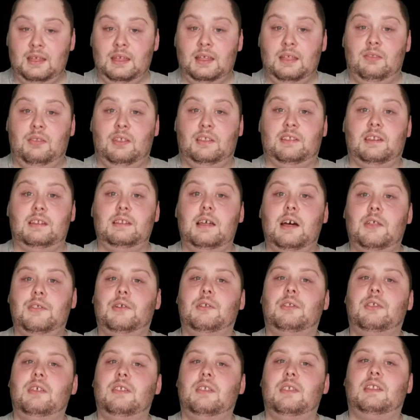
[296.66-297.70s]
That's another
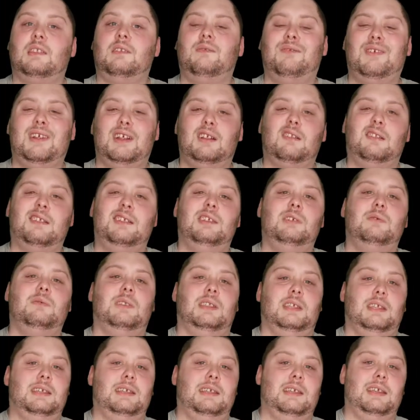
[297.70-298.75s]
thing that's fairly
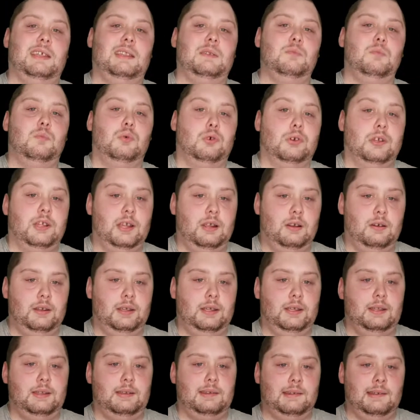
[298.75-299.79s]
unique in
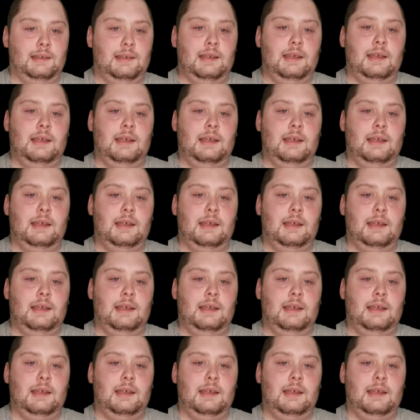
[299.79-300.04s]
Bulgarian,